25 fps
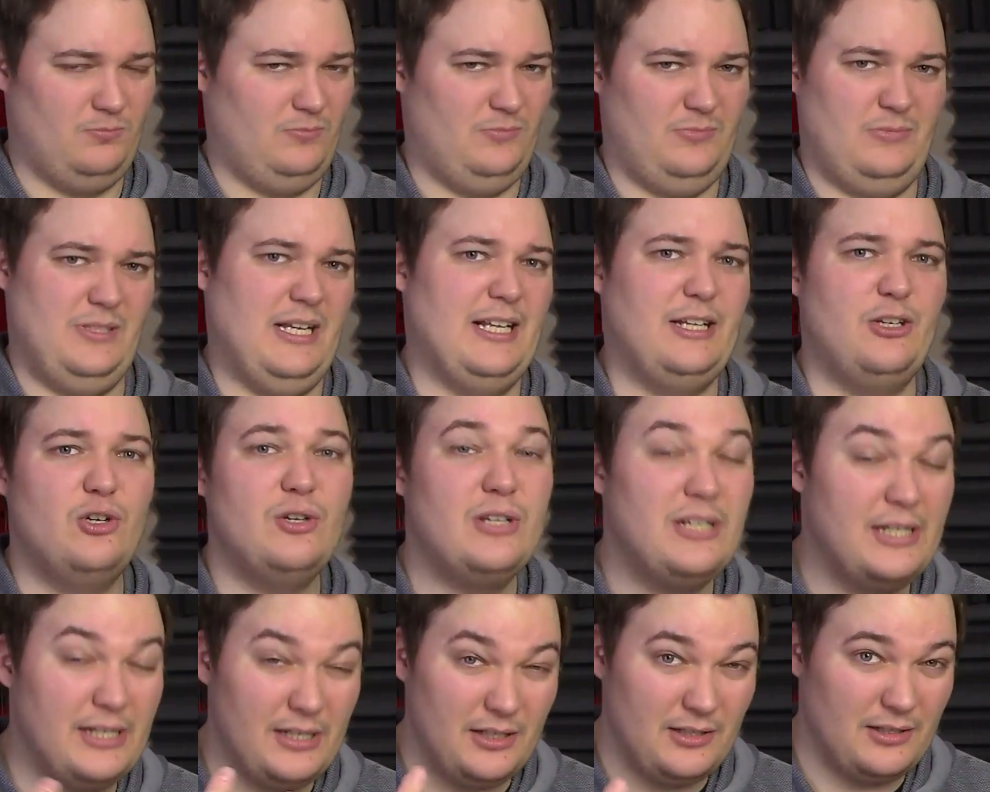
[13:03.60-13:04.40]
and you
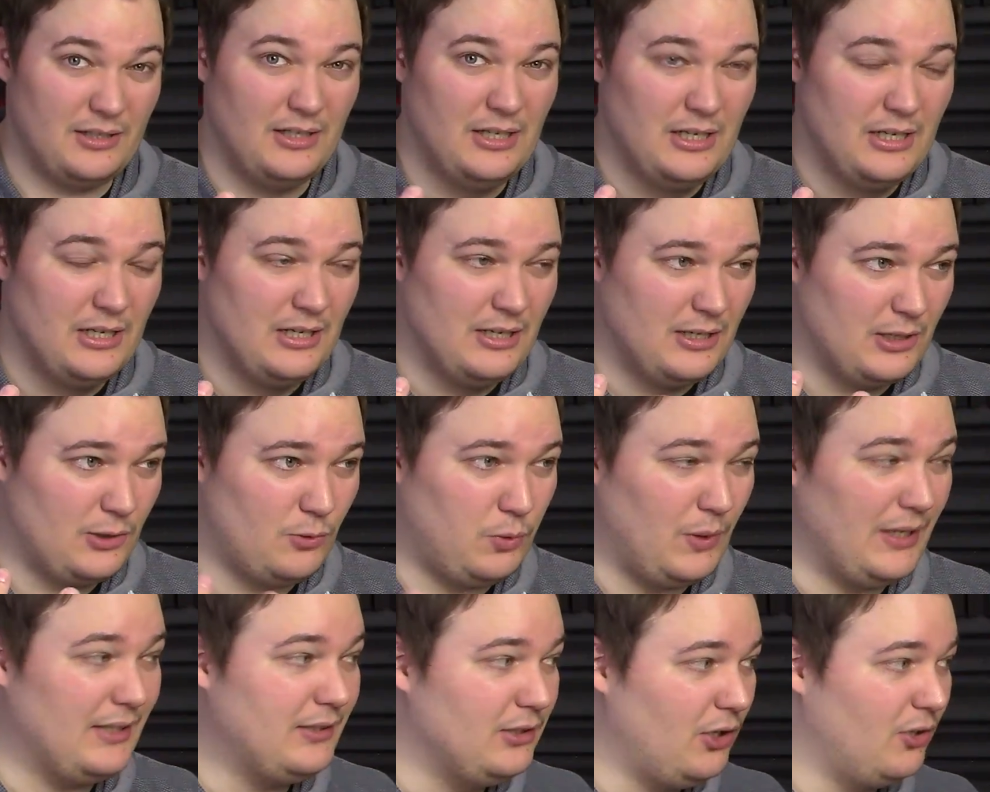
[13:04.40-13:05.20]
hear
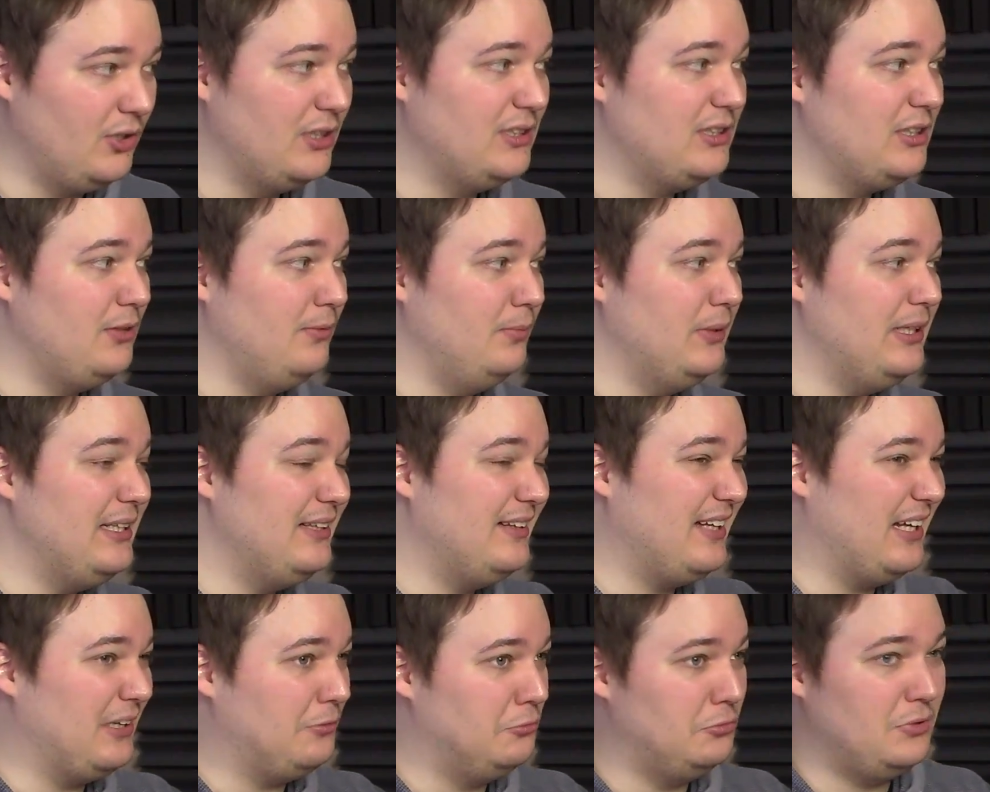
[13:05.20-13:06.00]
quite noticeably
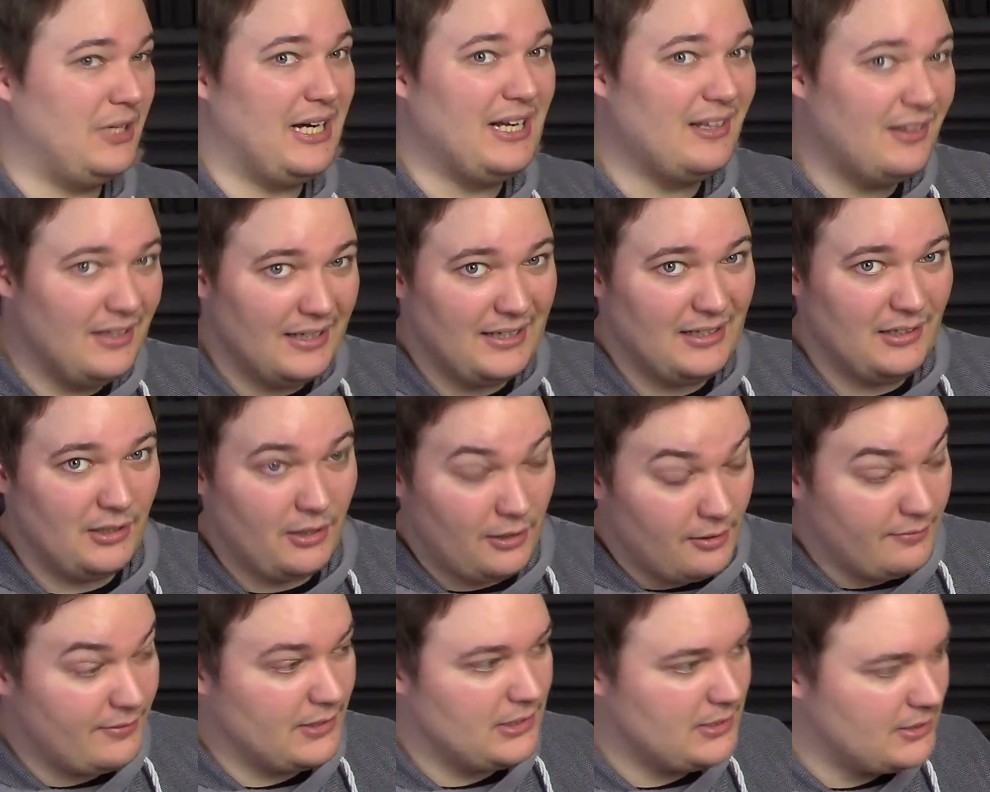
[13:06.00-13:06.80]
that rattling
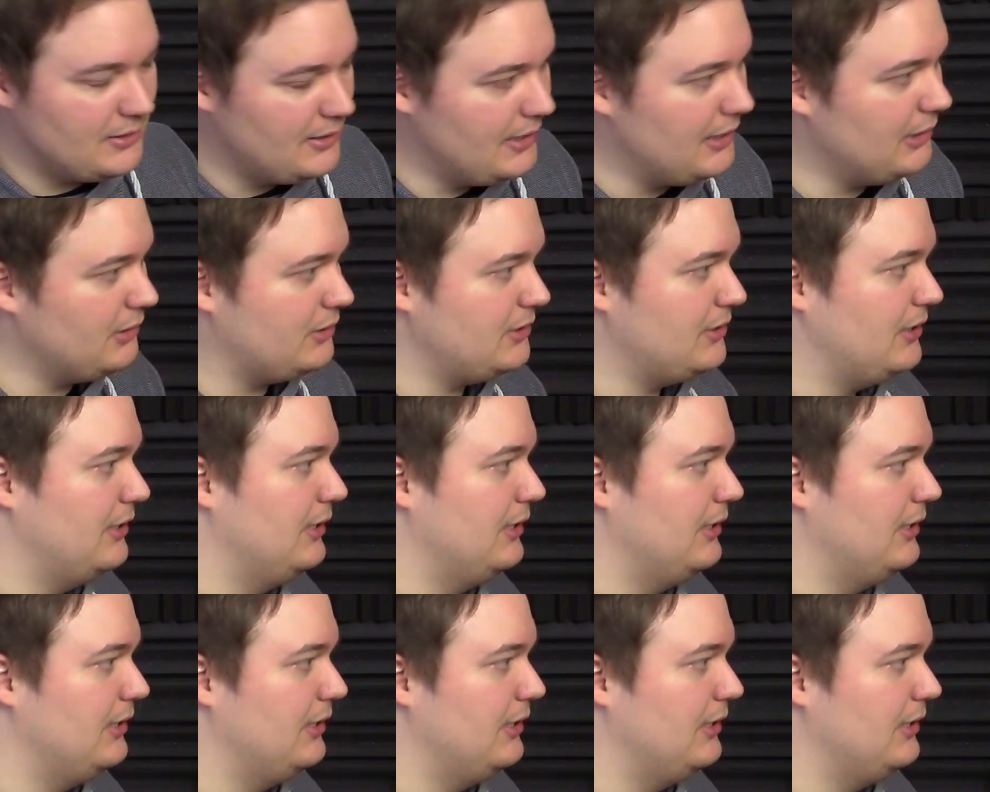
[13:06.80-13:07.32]
of the snares.